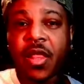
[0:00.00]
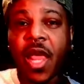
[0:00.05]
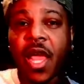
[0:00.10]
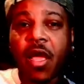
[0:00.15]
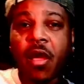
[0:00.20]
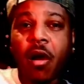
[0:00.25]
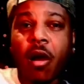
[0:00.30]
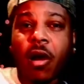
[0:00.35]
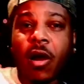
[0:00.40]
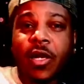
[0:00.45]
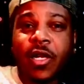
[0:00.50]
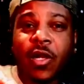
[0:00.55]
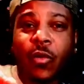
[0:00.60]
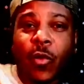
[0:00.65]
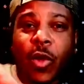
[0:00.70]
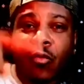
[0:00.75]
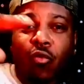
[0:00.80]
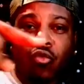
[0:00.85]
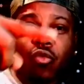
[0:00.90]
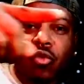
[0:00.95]
that card
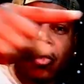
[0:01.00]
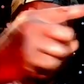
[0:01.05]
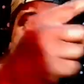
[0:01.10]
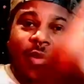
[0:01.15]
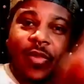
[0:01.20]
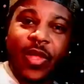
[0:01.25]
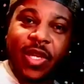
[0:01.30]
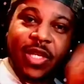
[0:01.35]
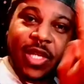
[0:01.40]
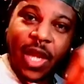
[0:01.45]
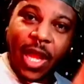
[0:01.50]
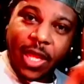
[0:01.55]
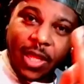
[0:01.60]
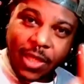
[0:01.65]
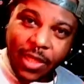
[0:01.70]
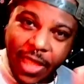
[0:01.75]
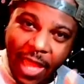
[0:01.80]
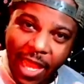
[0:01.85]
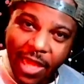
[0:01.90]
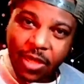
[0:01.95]
then went, and then did like
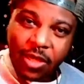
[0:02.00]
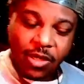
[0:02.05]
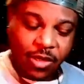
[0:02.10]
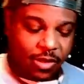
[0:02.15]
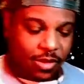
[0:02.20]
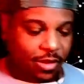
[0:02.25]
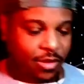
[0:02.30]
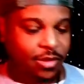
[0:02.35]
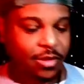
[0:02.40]
a gainer.